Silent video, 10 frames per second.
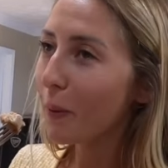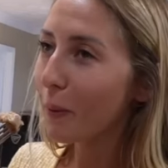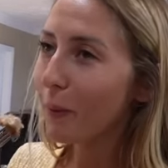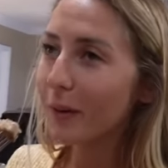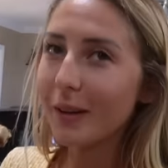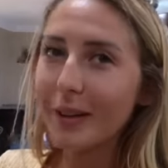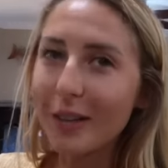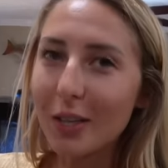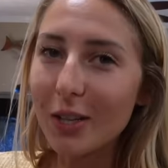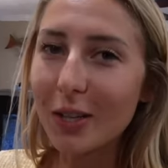You might have
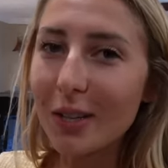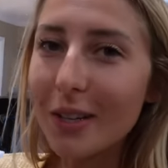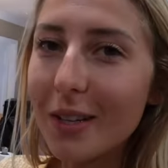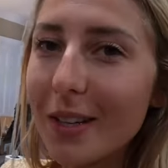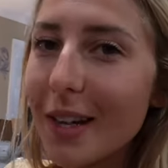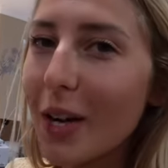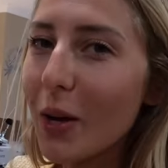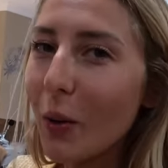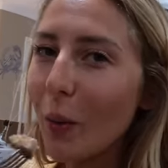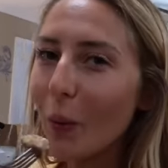COVID. You don't have a
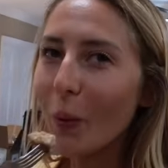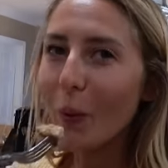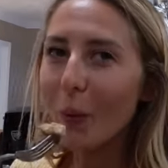mask on.